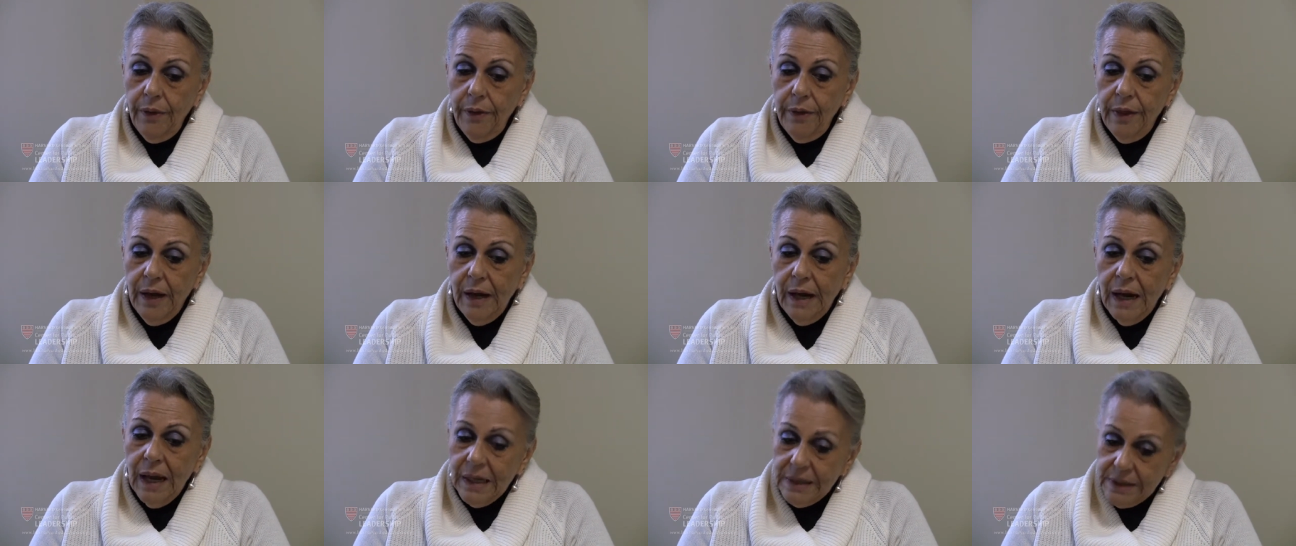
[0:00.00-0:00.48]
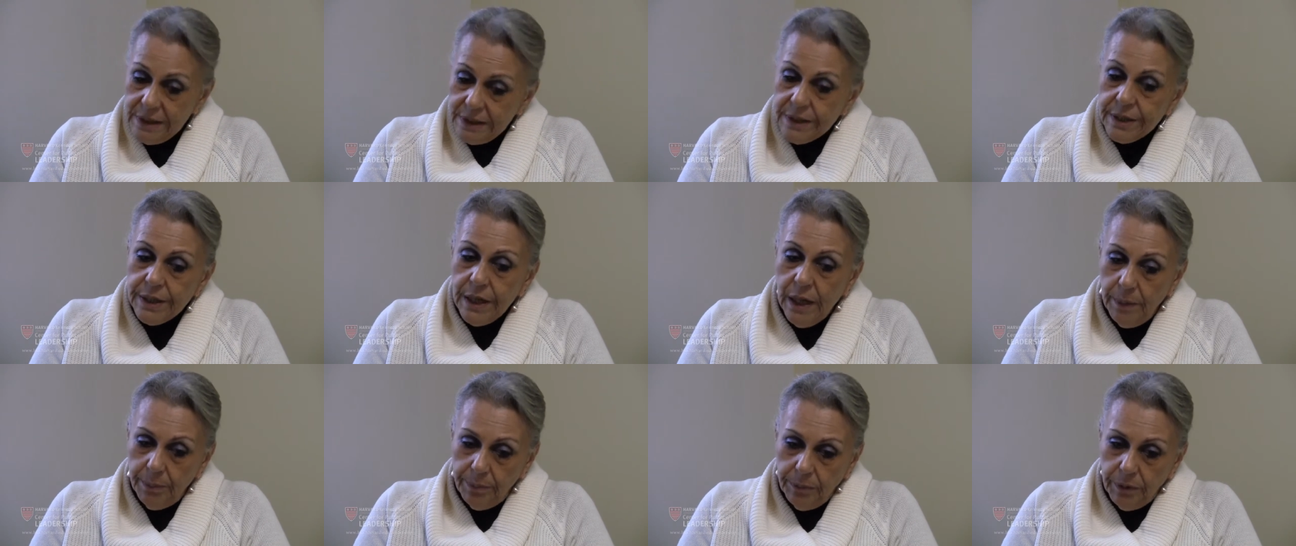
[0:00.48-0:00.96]
the
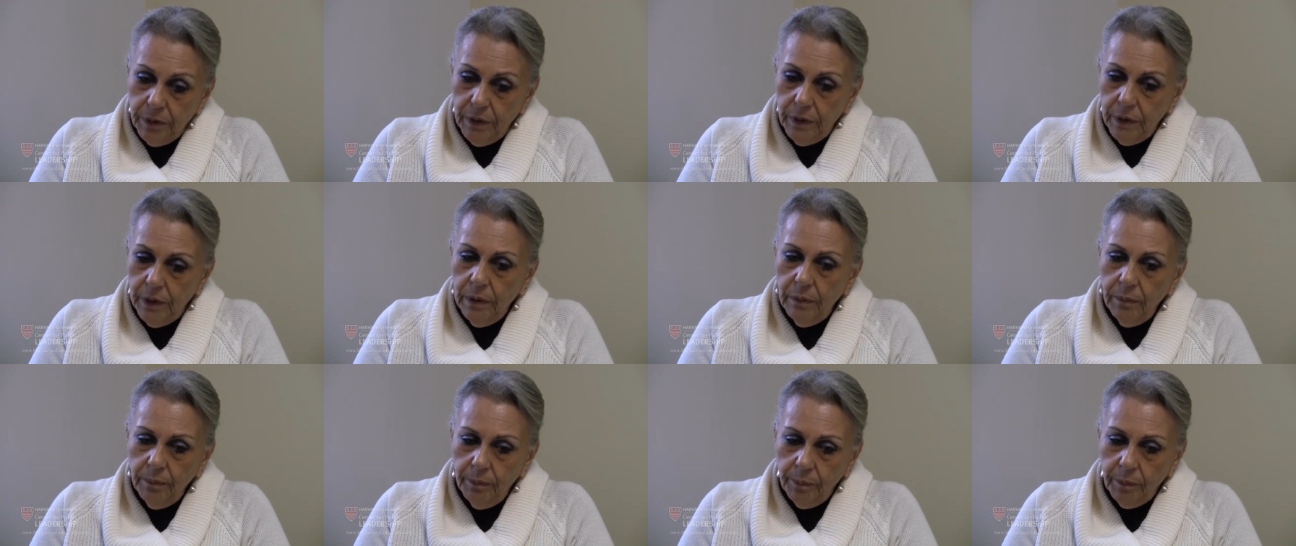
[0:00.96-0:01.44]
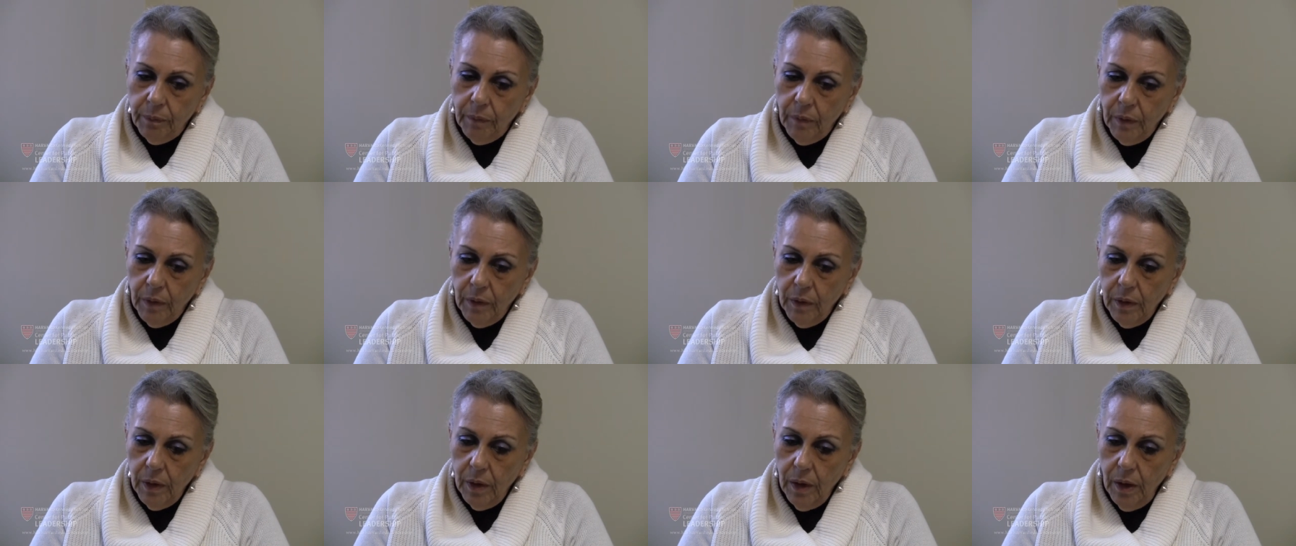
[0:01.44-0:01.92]
last chapter
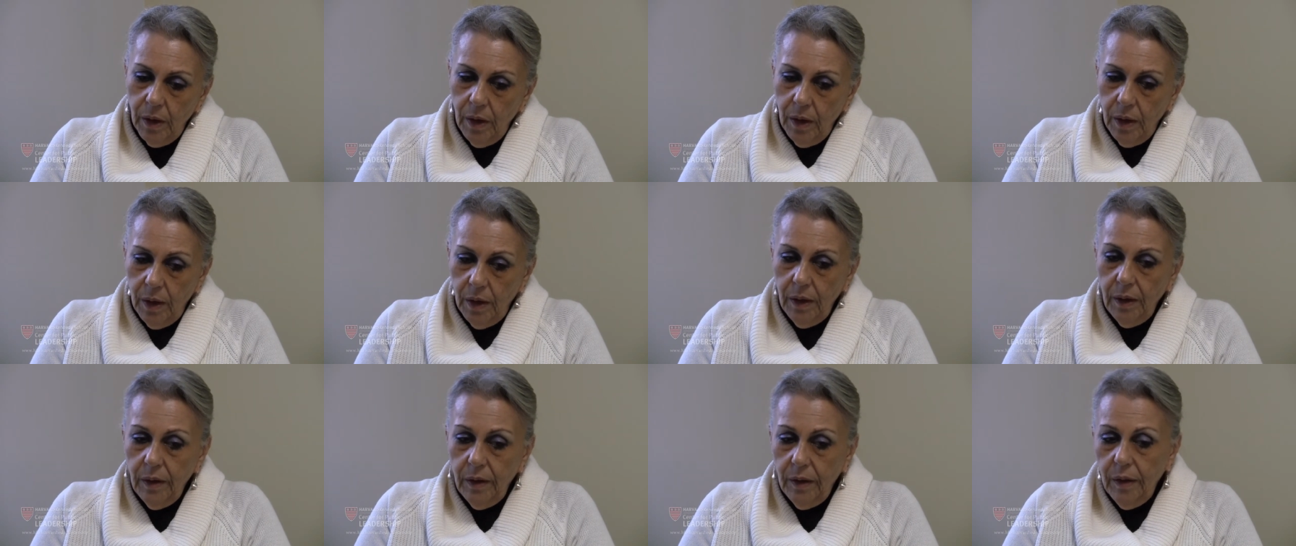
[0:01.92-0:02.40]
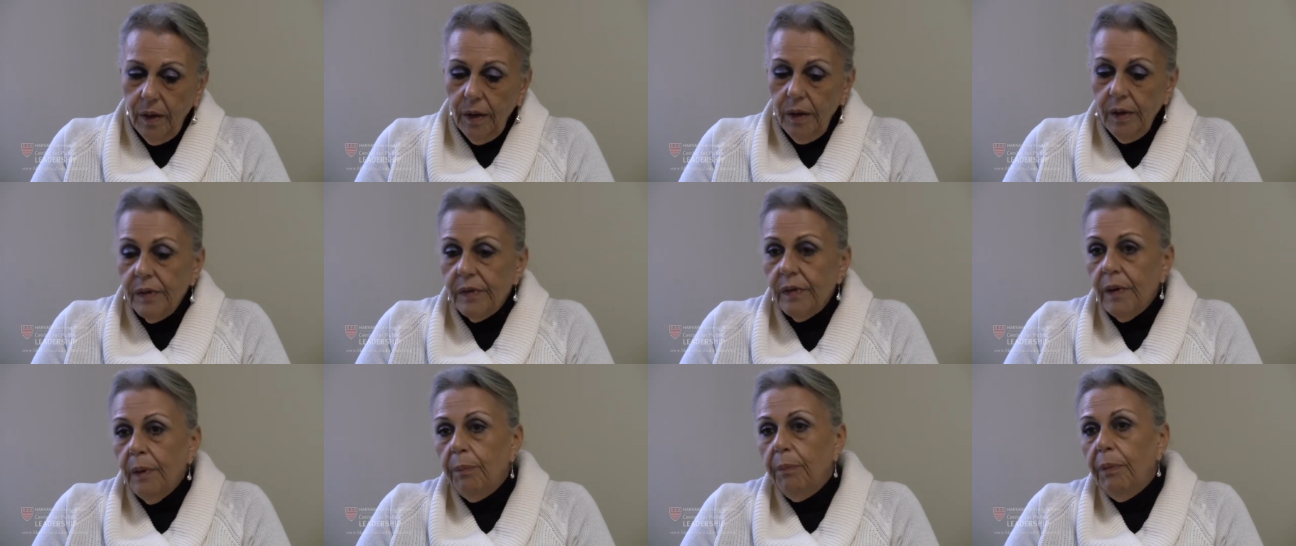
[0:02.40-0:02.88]

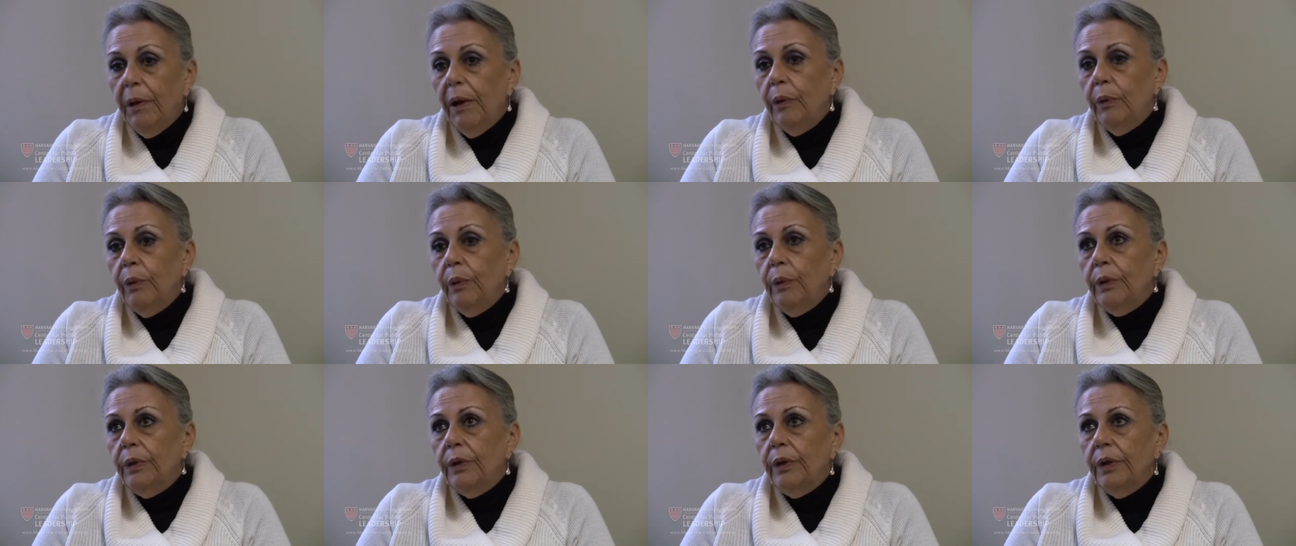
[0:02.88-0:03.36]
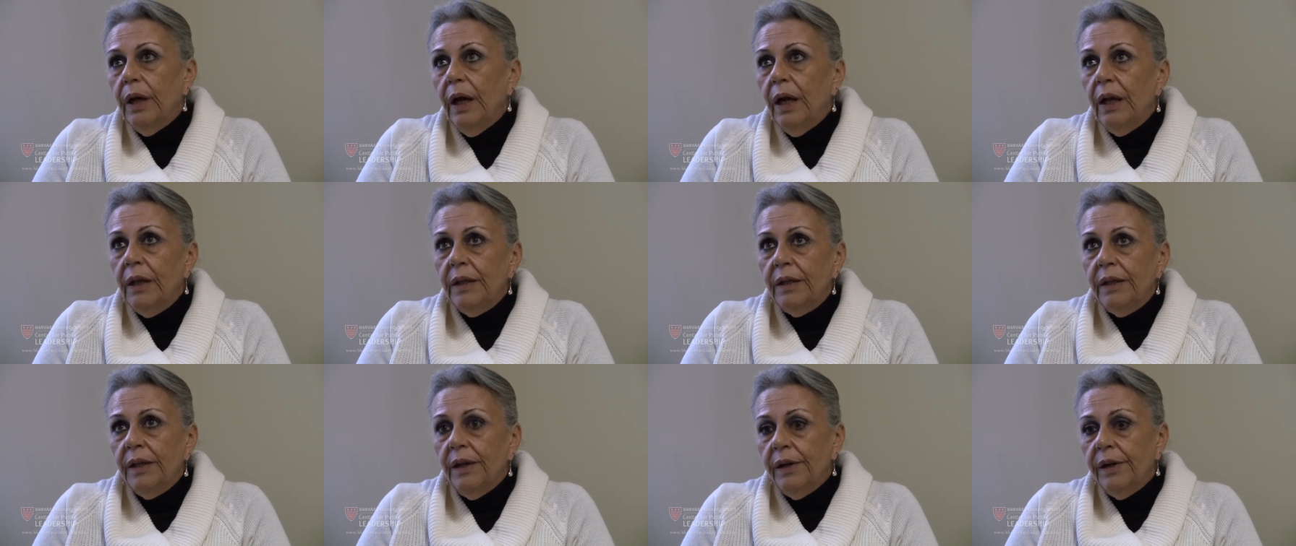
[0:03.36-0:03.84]
is about
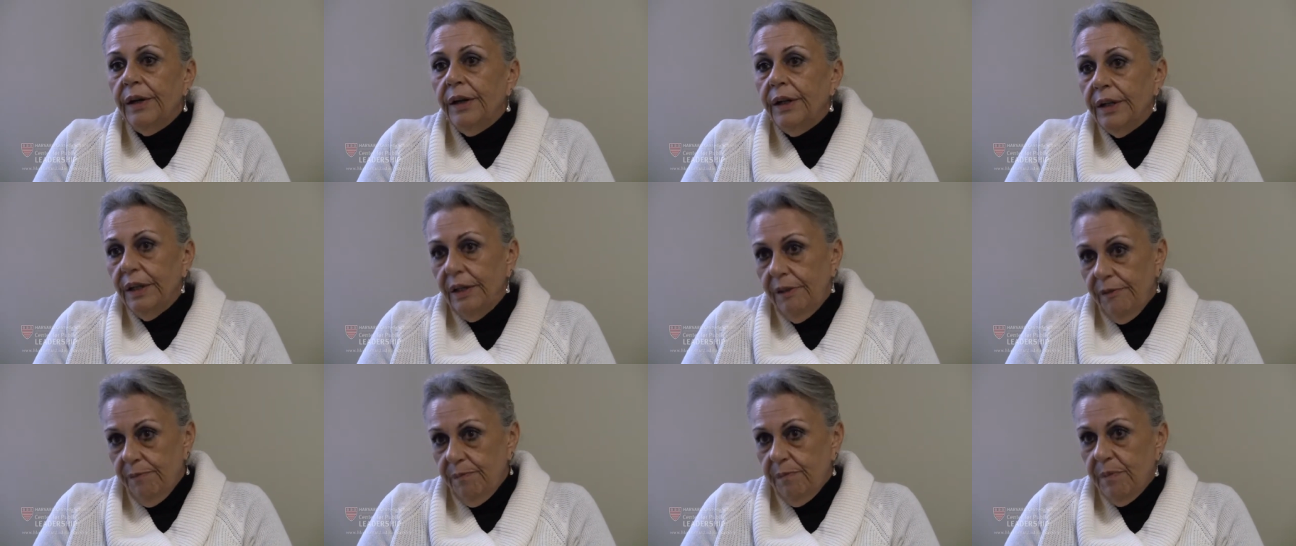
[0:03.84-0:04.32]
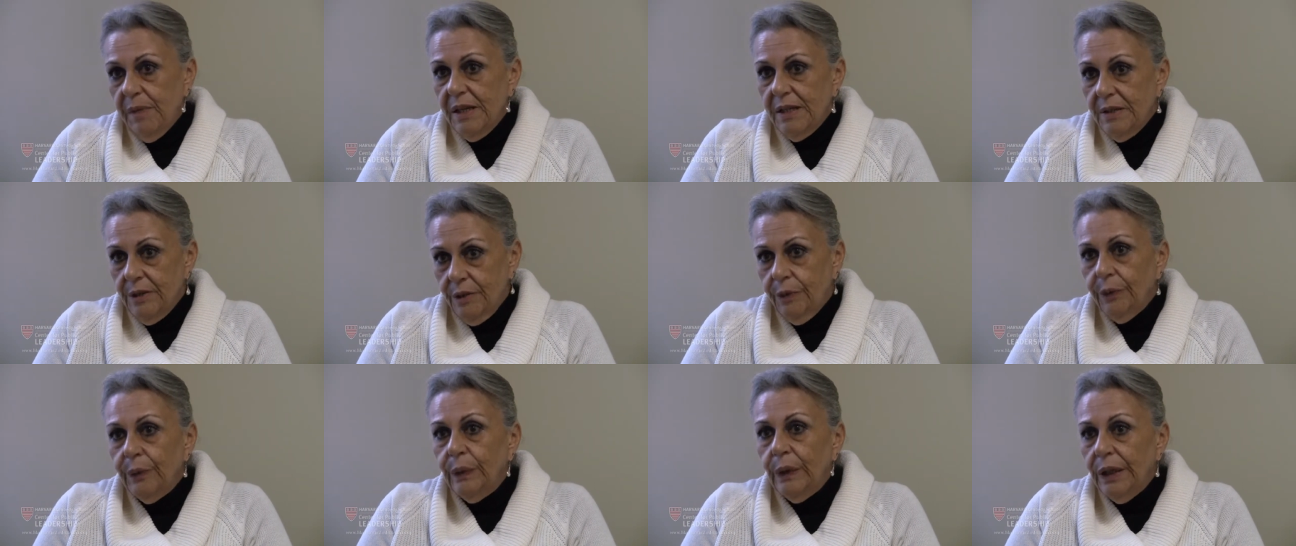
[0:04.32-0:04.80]
alternative
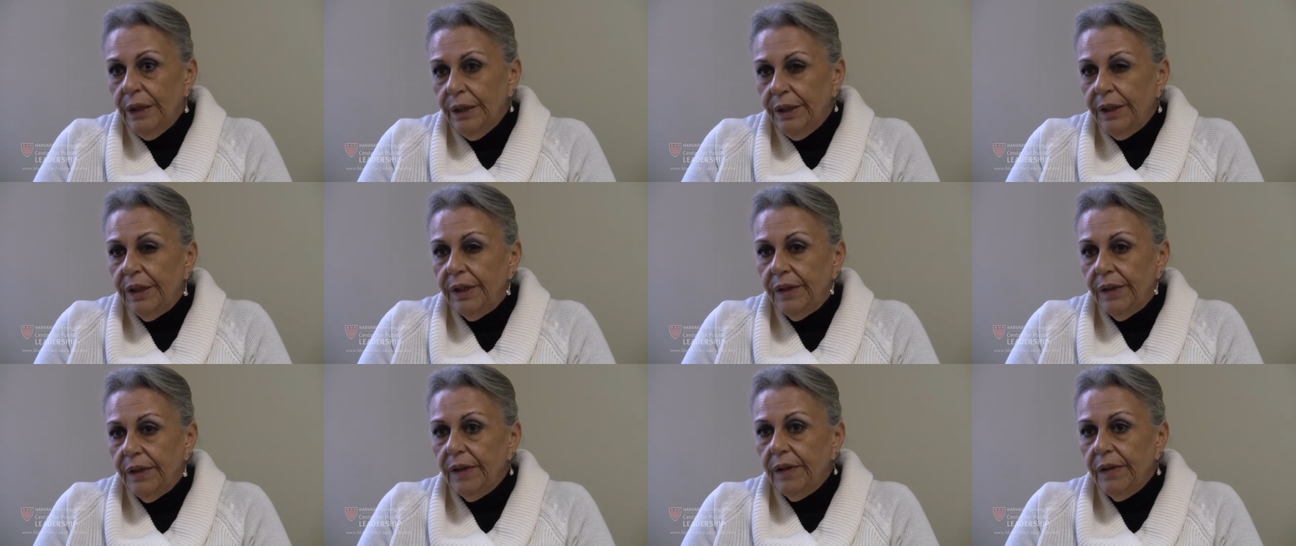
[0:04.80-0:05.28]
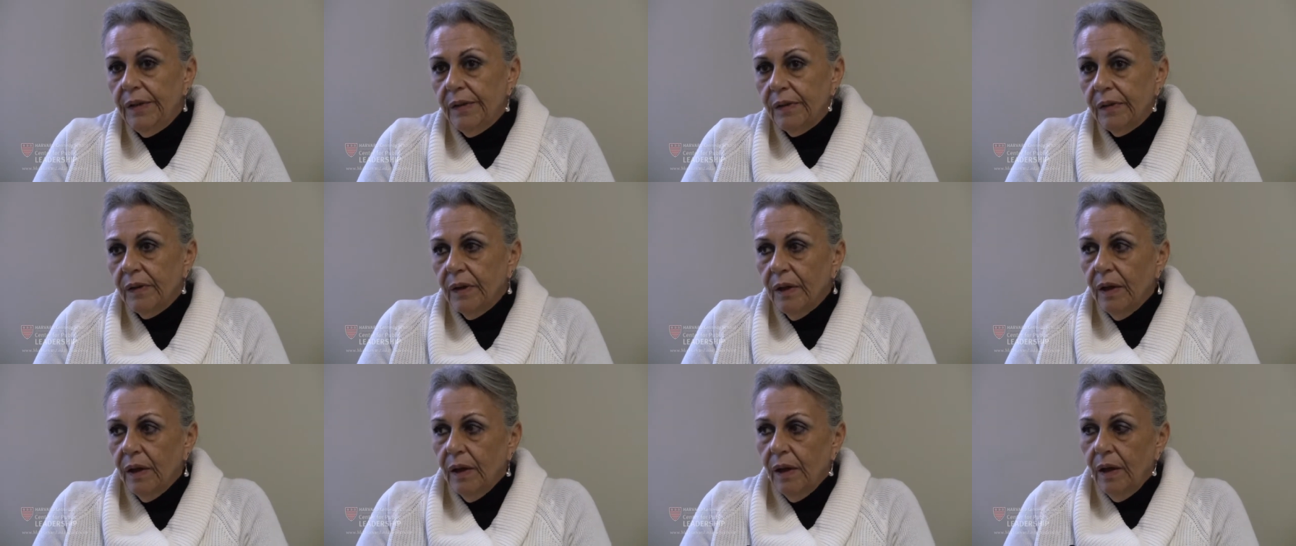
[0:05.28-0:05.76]

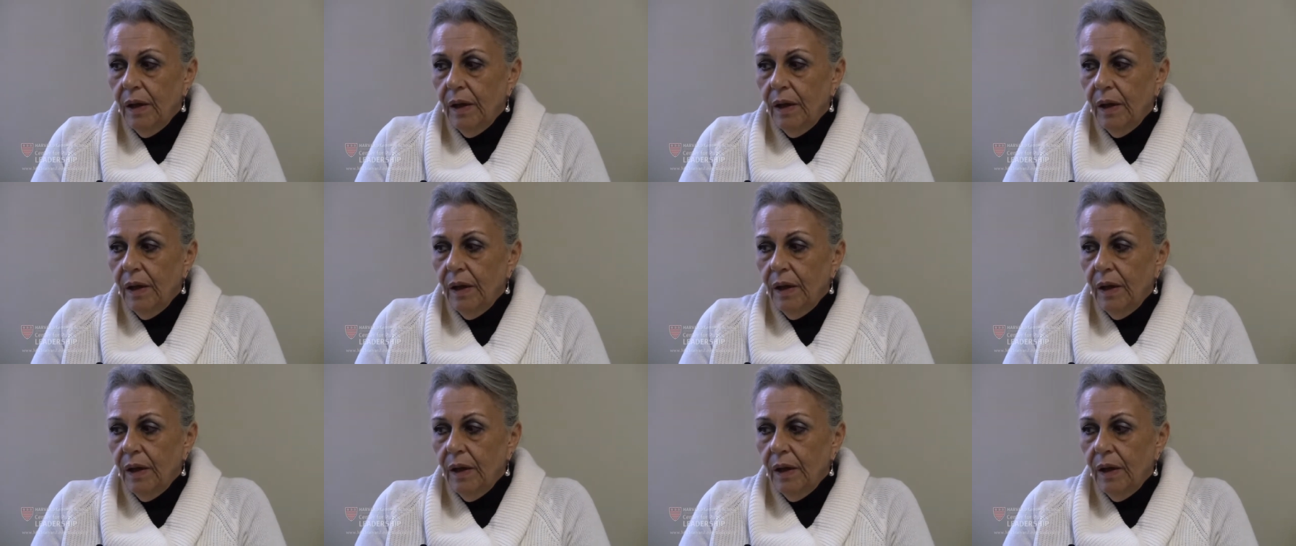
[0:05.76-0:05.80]
masculinities,